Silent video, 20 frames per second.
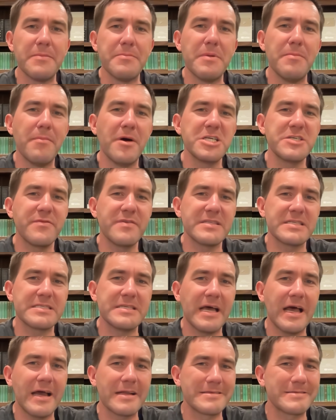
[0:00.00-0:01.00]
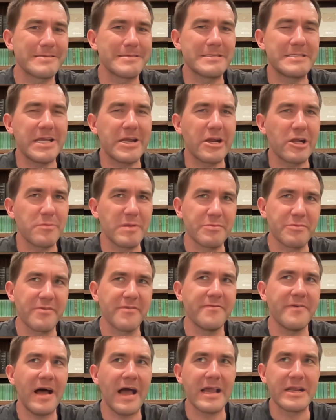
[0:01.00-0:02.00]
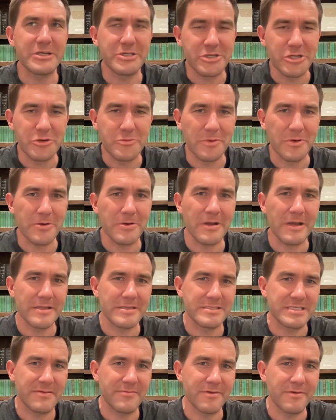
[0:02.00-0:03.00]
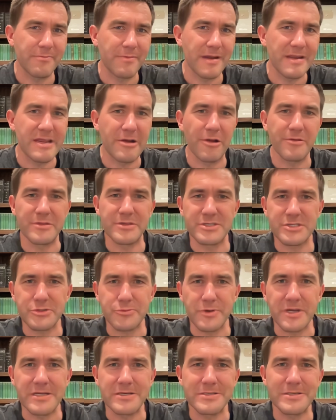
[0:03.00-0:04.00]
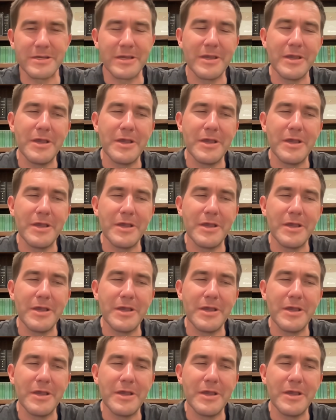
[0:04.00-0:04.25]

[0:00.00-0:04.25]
Much of it's not terribly refined humor. It's stuff we've read here on the street.